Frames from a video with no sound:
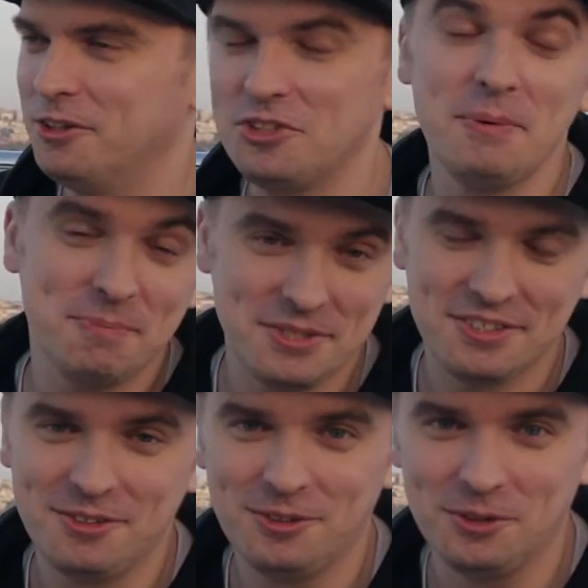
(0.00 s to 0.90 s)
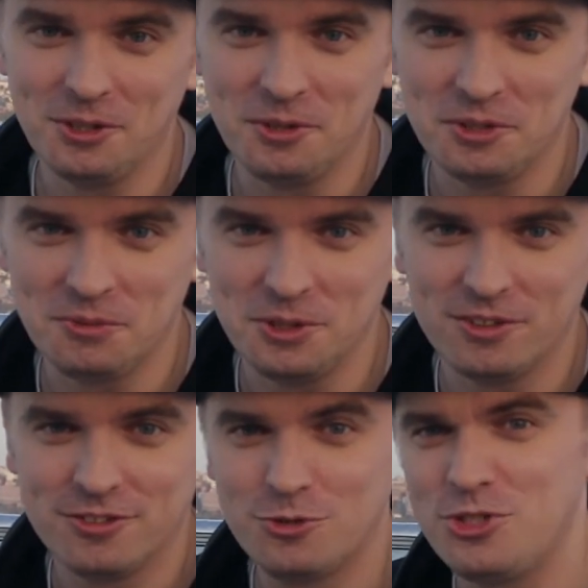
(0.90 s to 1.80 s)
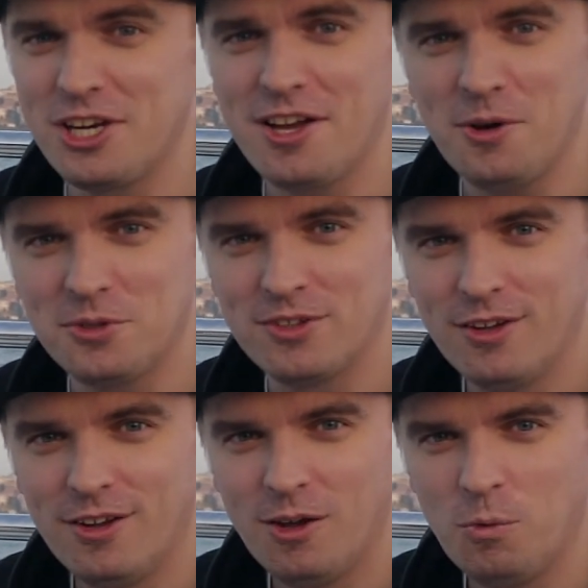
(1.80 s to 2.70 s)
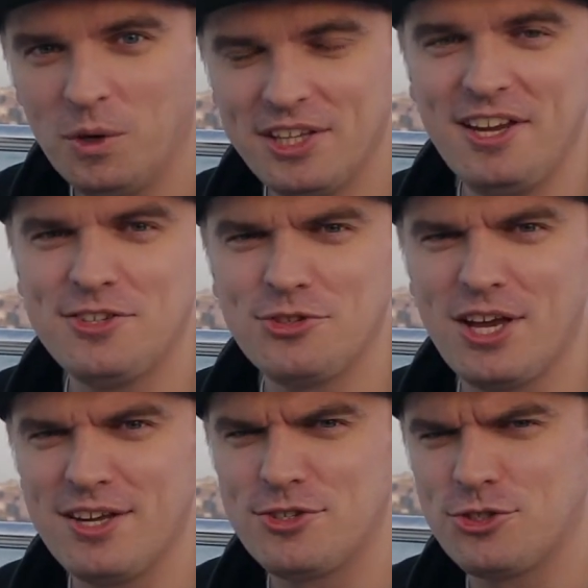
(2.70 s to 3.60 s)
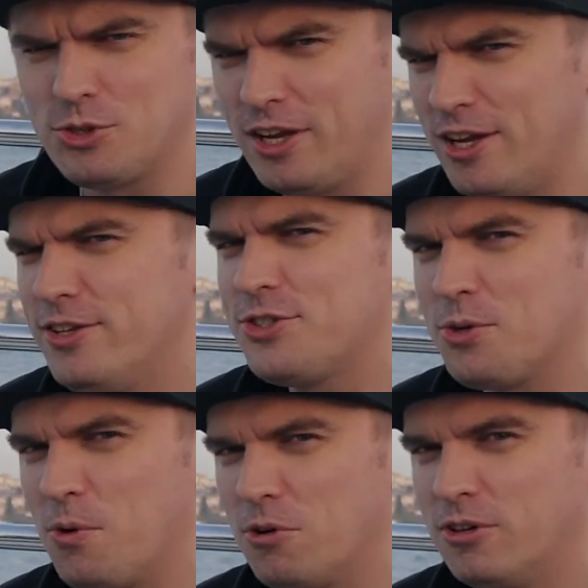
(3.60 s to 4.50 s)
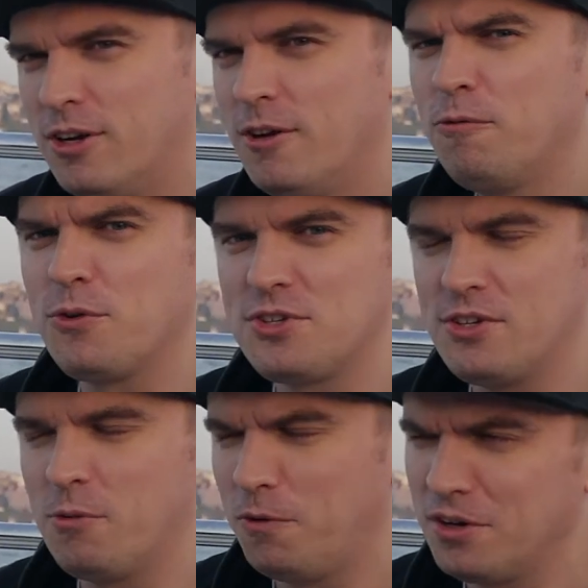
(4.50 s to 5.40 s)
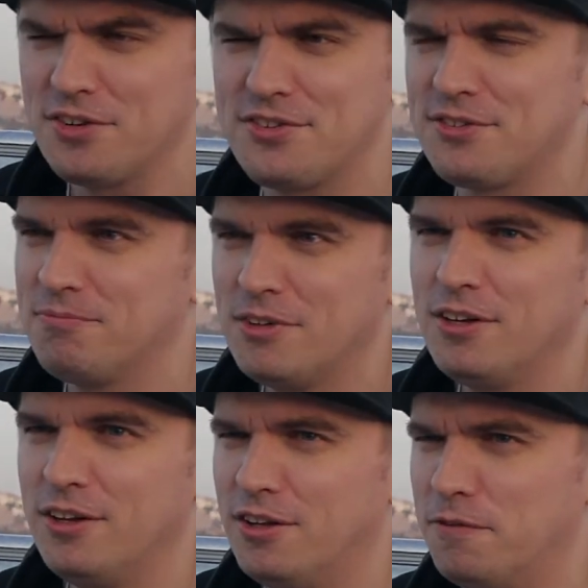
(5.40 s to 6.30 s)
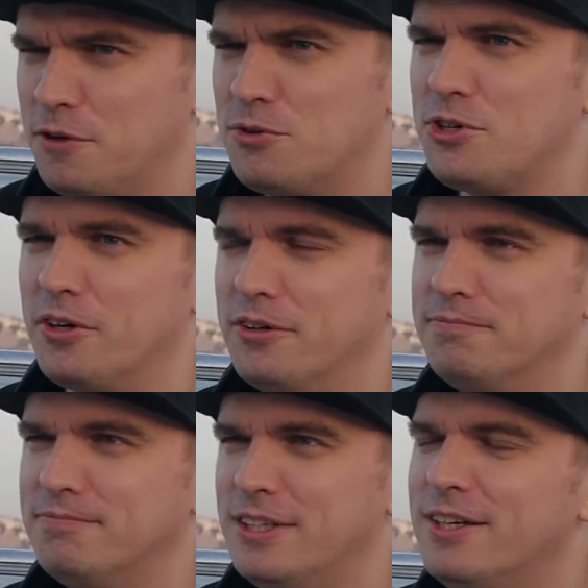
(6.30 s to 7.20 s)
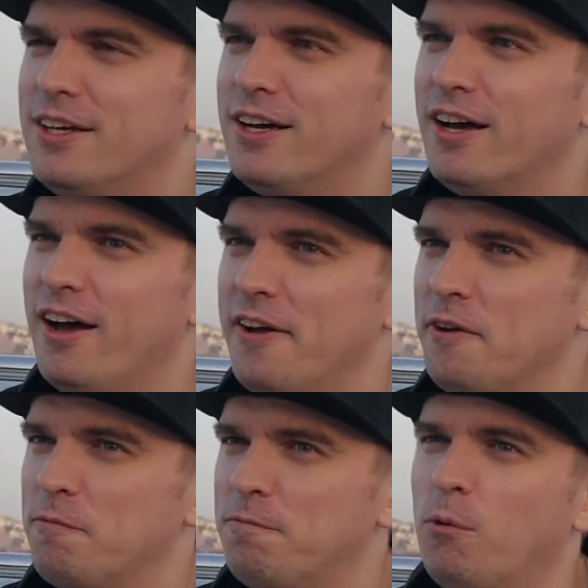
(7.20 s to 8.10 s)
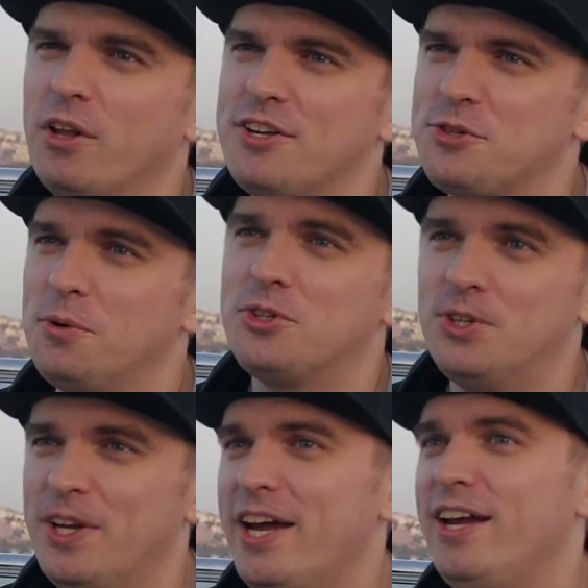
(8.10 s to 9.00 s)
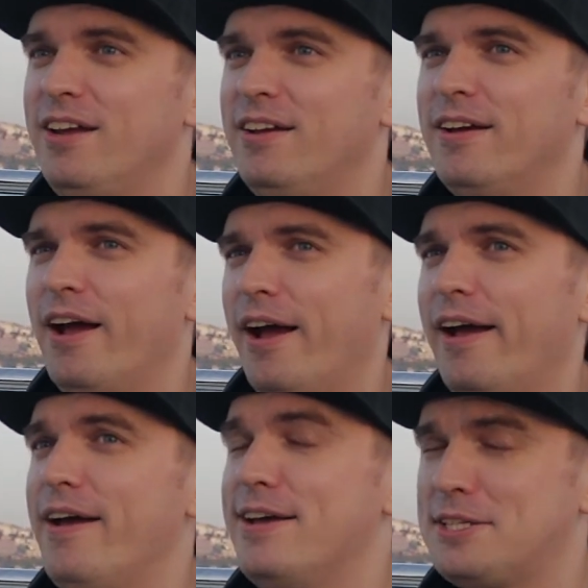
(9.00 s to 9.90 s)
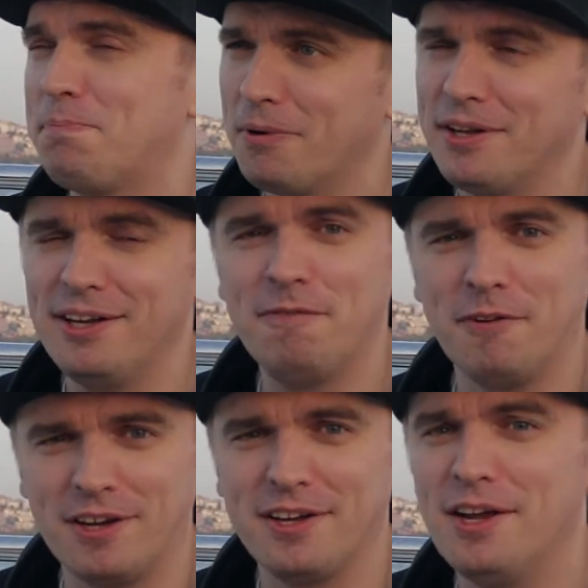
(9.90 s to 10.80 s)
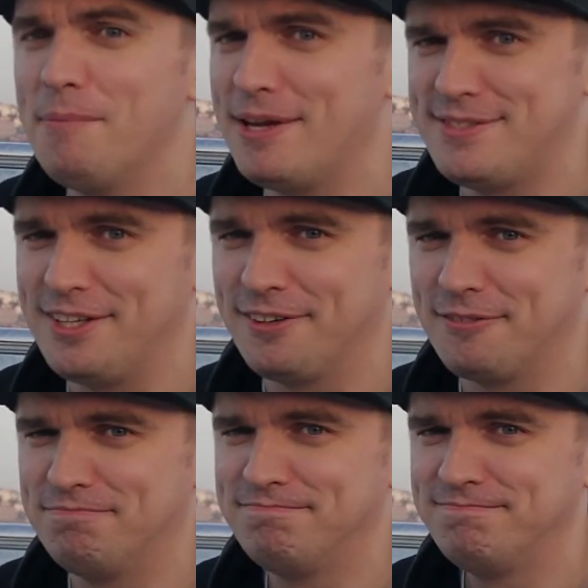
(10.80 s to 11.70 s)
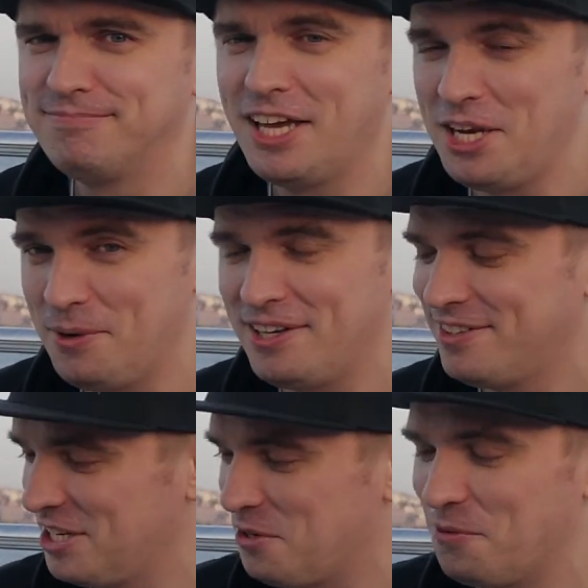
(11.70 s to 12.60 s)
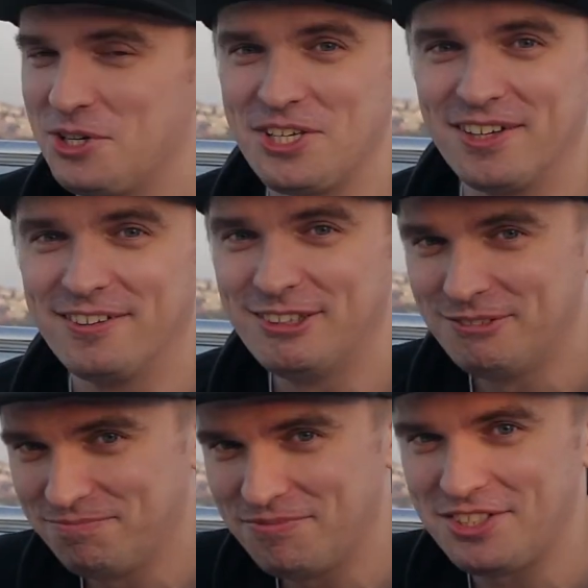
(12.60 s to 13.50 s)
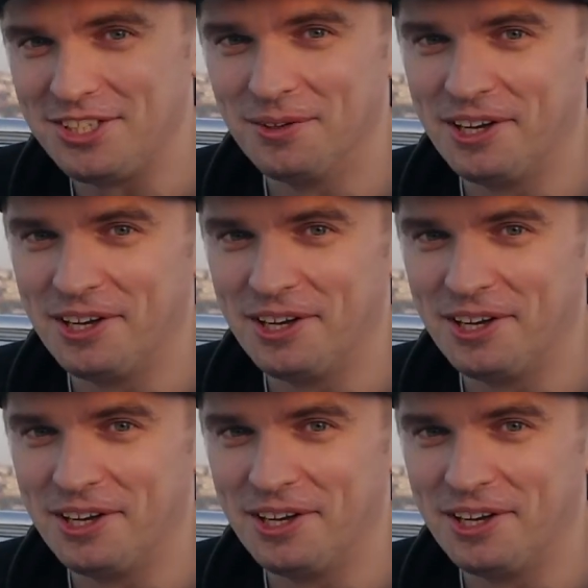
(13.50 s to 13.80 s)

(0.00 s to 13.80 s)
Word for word: trips all around the world to check out what ASUS has in store for us in the future. And what I saw today, it's pretty freaking amazing. Anyway, thanks for watching, see you